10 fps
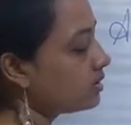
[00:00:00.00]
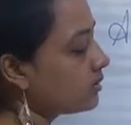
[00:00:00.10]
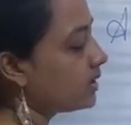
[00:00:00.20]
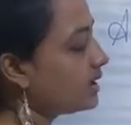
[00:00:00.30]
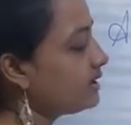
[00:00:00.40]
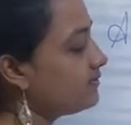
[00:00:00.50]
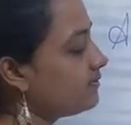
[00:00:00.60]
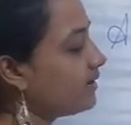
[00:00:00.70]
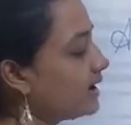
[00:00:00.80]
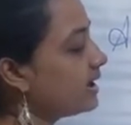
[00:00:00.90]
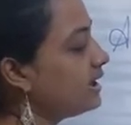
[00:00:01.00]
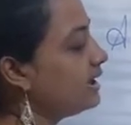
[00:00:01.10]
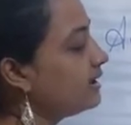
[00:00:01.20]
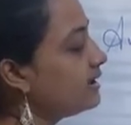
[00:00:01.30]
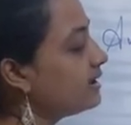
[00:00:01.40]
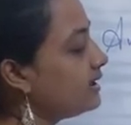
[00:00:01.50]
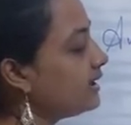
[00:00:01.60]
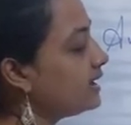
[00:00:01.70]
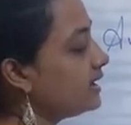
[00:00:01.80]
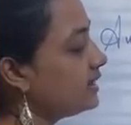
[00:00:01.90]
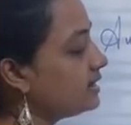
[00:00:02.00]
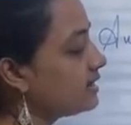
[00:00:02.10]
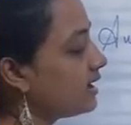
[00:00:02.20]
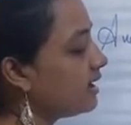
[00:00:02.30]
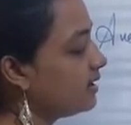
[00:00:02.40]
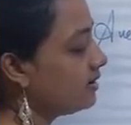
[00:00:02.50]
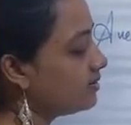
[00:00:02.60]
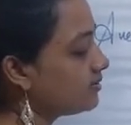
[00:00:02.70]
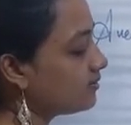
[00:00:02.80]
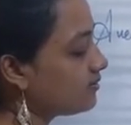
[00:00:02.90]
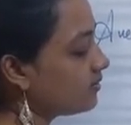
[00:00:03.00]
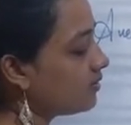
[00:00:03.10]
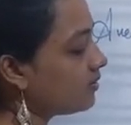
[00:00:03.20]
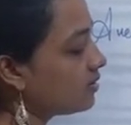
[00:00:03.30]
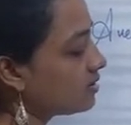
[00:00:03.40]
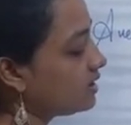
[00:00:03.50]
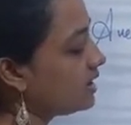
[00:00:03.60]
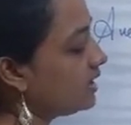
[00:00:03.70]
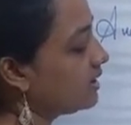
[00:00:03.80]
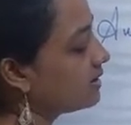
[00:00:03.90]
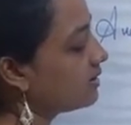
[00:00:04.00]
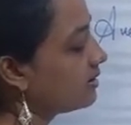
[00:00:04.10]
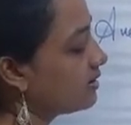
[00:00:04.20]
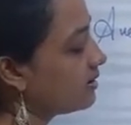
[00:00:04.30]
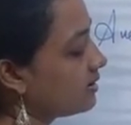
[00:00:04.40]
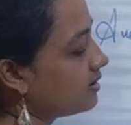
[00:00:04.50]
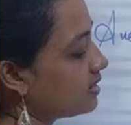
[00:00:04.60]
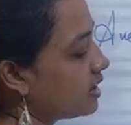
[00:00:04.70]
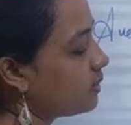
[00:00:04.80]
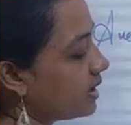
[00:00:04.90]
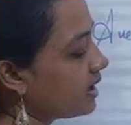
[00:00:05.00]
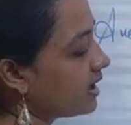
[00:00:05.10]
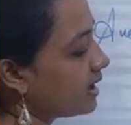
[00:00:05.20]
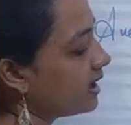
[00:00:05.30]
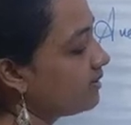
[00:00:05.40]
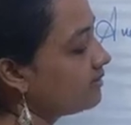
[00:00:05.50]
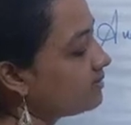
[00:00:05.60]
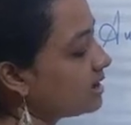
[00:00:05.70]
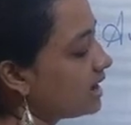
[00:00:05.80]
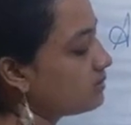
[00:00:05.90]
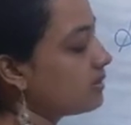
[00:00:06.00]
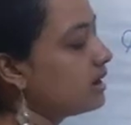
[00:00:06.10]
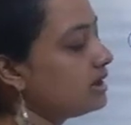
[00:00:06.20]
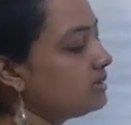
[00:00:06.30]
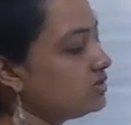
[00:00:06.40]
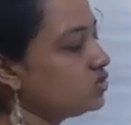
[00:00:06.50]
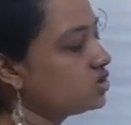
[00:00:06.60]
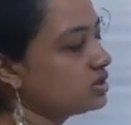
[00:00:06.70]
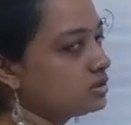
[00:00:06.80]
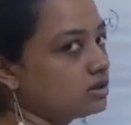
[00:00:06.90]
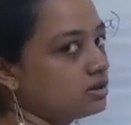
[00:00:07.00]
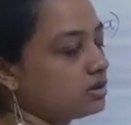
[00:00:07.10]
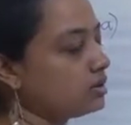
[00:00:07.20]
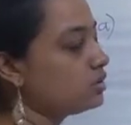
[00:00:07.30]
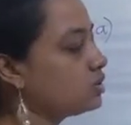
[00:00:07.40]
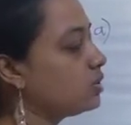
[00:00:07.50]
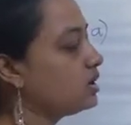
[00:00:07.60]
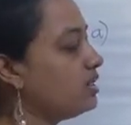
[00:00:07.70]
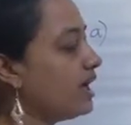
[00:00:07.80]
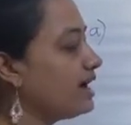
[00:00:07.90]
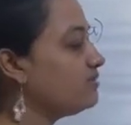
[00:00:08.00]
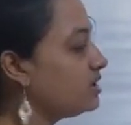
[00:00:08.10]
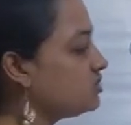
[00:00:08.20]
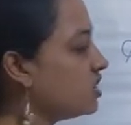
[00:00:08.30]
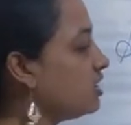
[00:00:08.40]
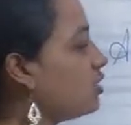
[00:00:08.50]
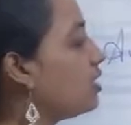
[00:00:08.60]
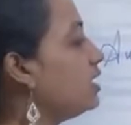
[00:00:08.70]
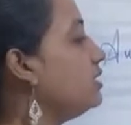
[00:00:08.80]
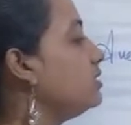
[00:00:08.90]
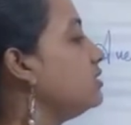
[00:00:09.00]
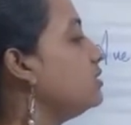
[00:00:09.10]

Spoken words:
Now again 5 8s are 40. Now I have done my division. So what is the average I got?